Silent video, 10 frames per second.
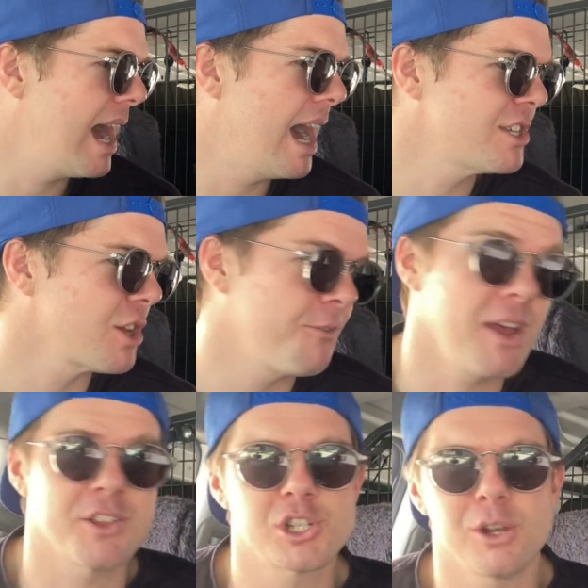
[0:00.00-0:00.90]
Uh, so I
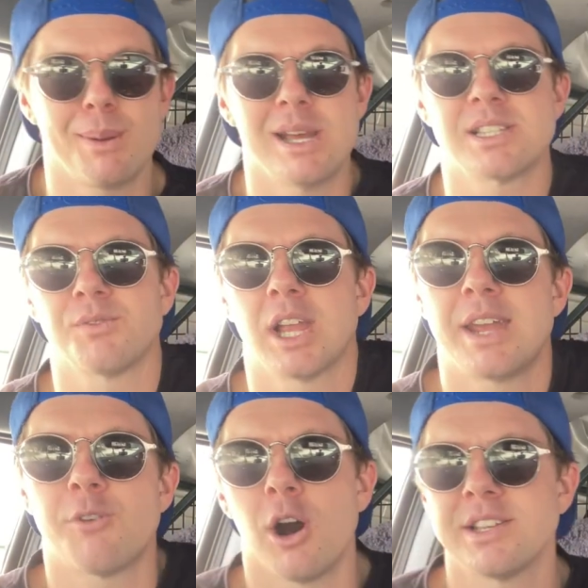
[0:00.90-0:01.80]
found the two pairs of
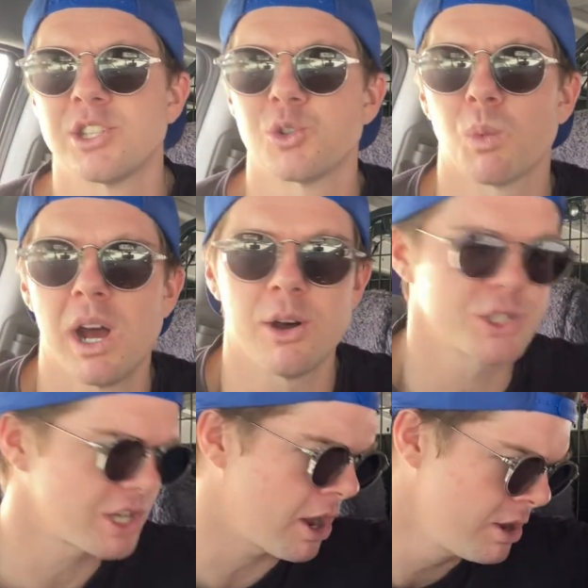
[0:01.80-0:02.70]
Levi's as
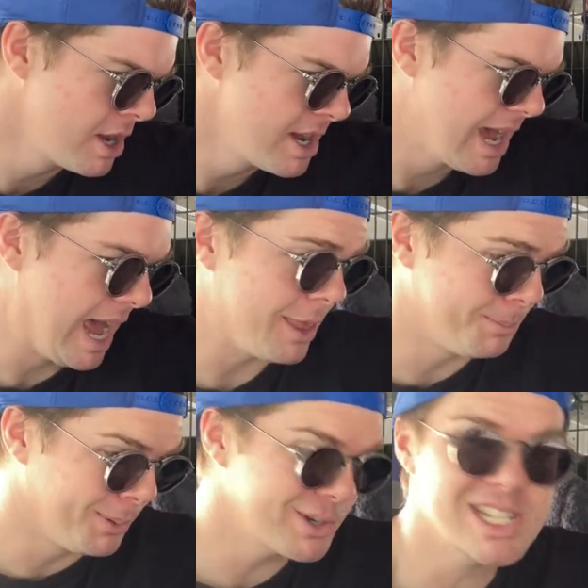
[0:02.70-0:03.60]
well. So uh,
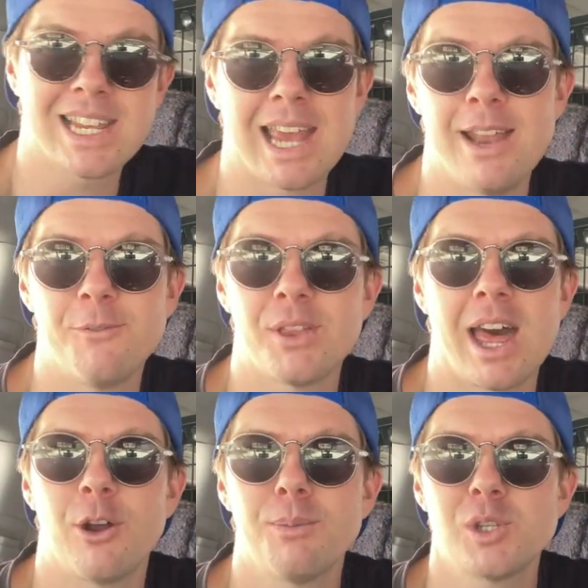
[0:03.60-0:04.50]
the books again for
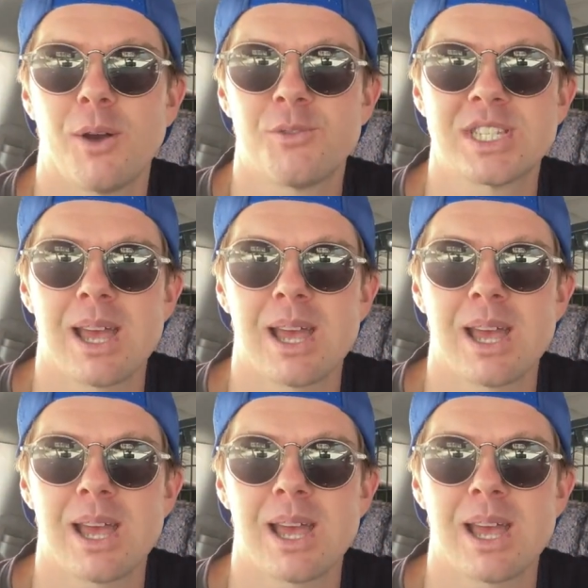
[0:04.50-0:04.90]
that op shop, for